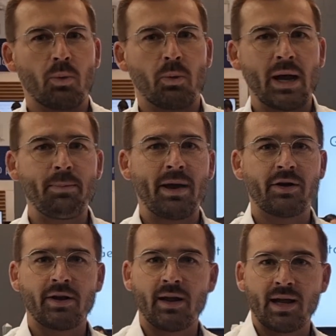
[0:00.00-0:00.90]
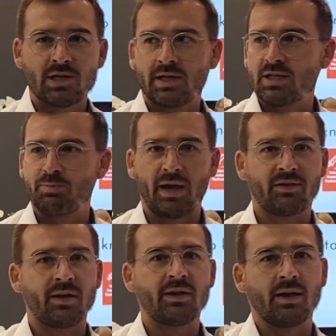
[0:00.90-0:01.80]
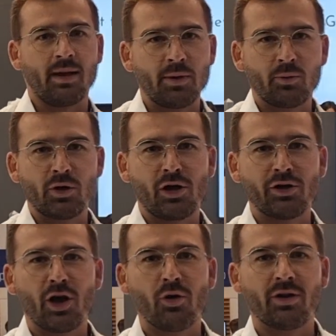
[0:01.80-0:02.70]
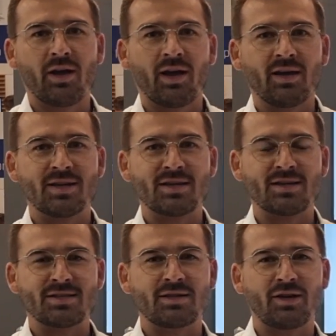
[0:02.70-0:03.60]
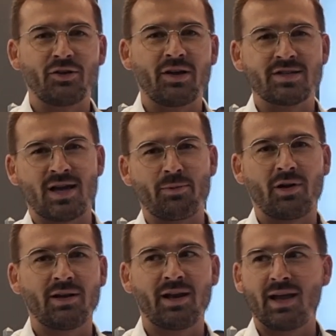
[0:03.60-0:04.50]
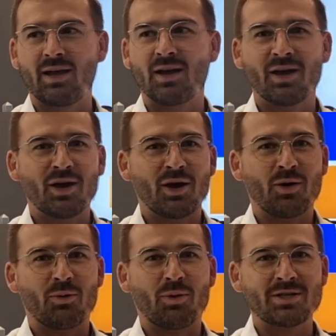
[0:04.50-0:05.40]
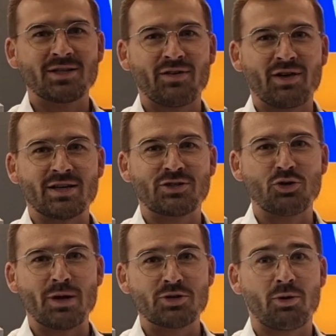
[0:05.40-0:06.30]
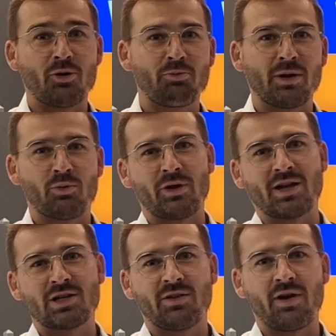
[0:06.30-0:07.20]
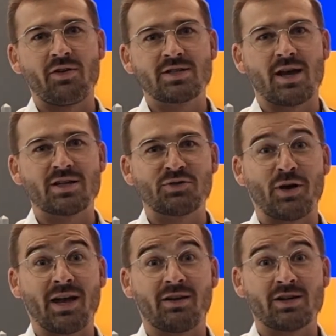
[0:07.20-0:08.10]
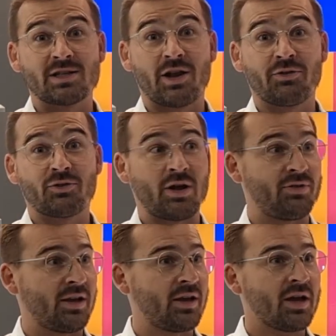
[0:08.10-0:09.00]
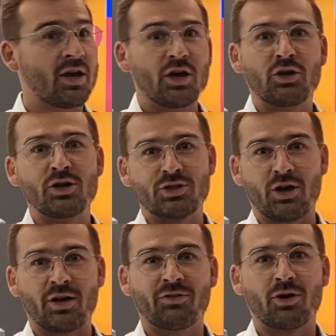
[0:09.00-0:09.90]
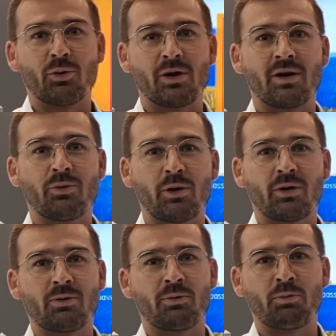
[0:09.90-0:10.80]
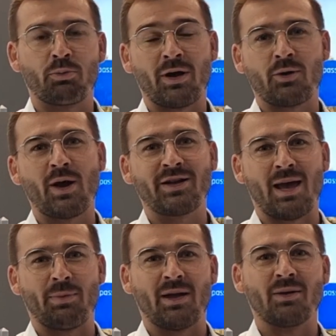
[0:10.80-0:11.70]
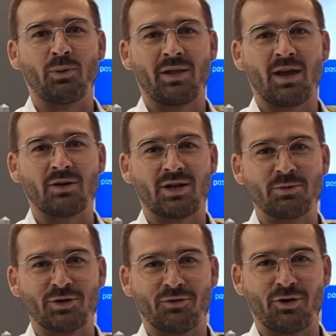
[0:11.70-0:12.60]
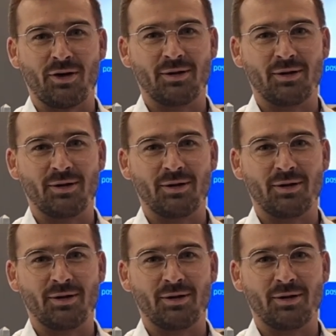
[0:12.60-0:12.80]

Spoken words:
Way better than actually expected. I mean, we all know the summer holiday wasn't giving us too much hope, but we're actually very satisfied. There's a lot of traffic, good talk, so we're quite happy with the outcome so far.